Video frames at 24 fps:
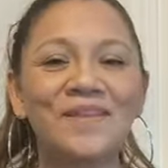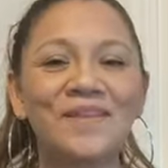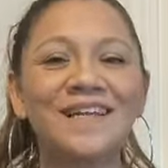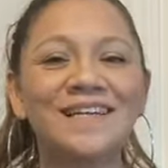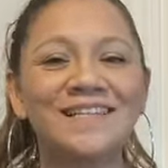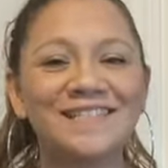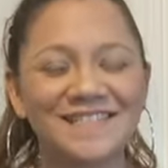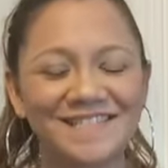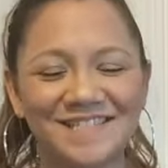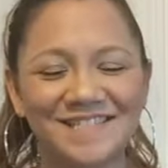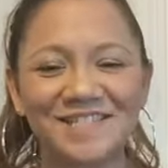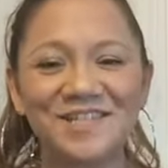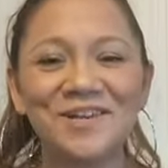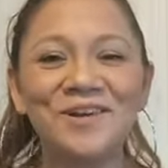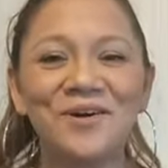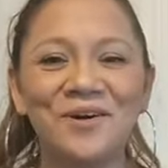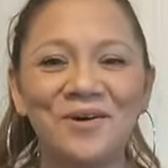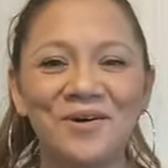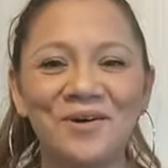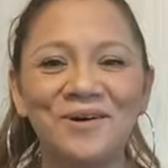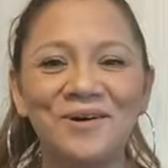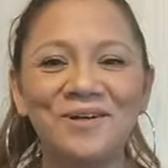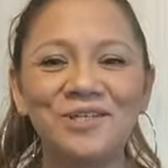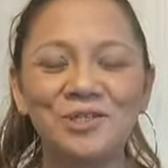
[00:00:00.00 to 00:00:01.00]

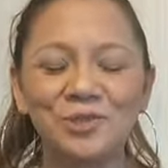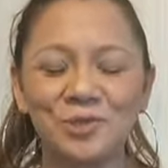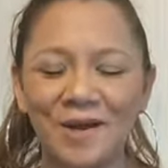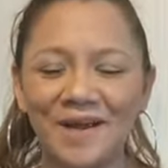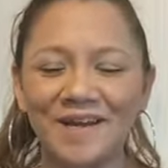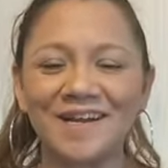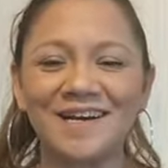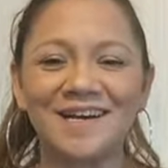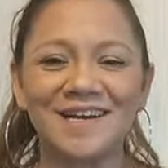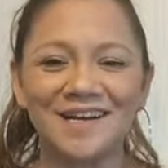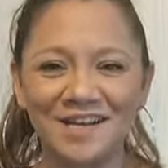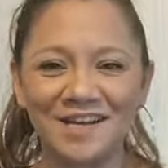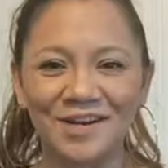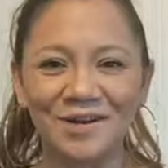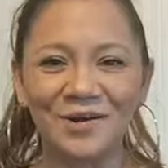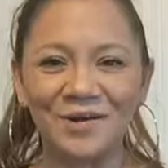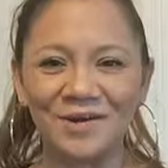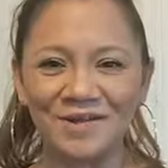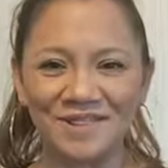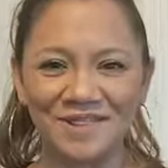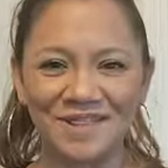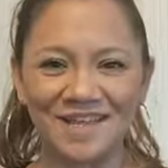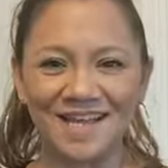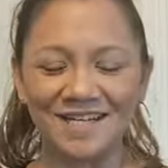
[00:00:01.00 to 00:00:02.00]
still trying to
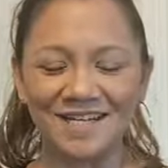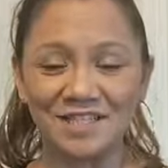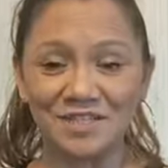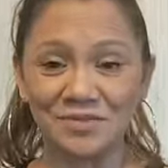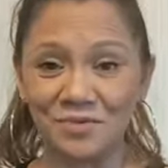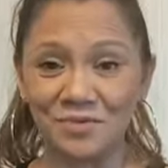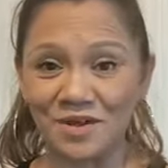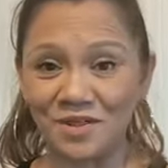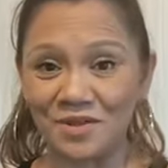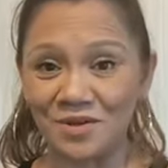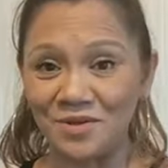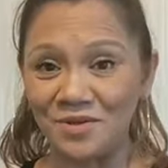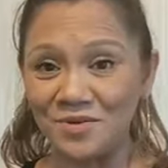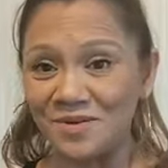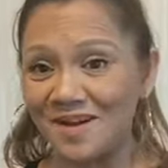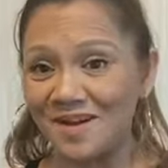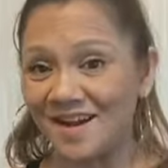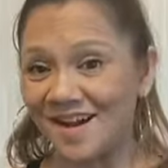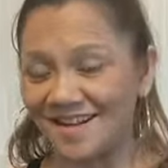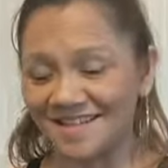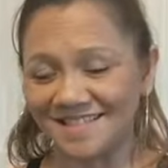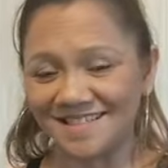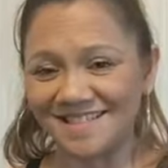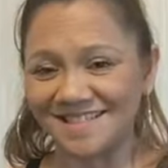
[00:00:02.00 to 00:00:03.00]
unlearn things, whether you
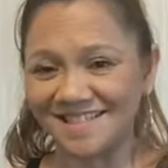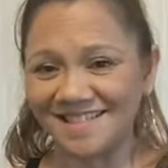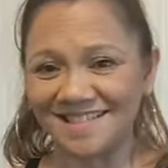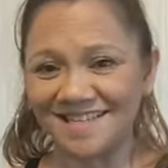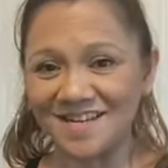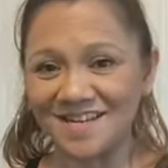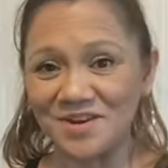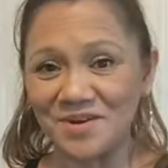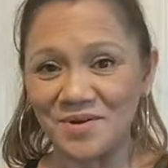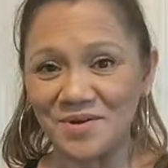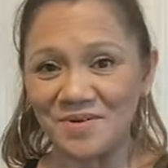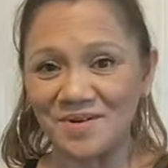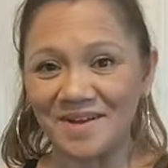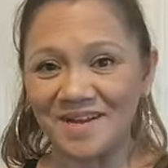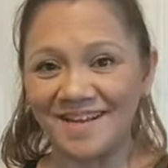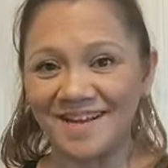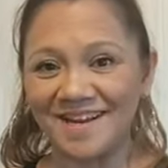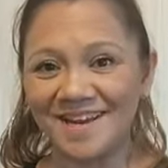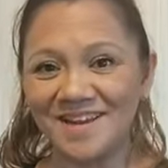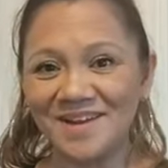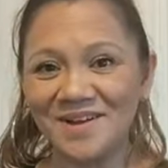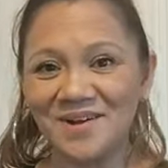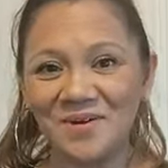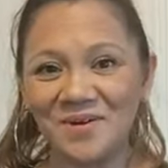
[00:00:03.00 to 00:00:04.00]
consciously know it
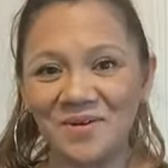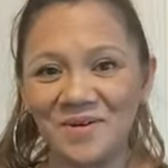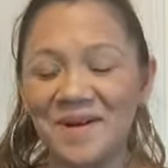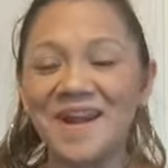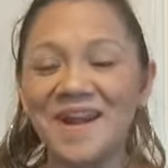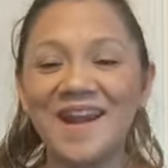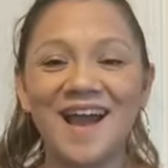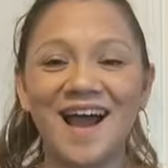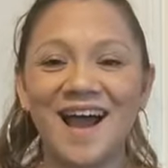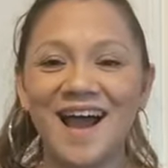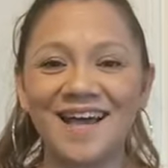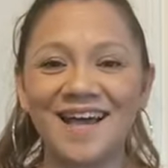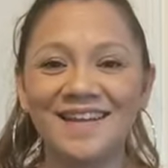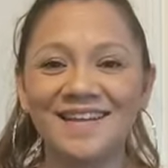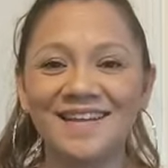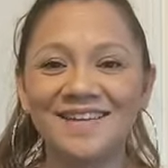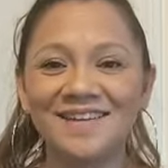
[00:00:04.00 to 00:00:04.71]
or not.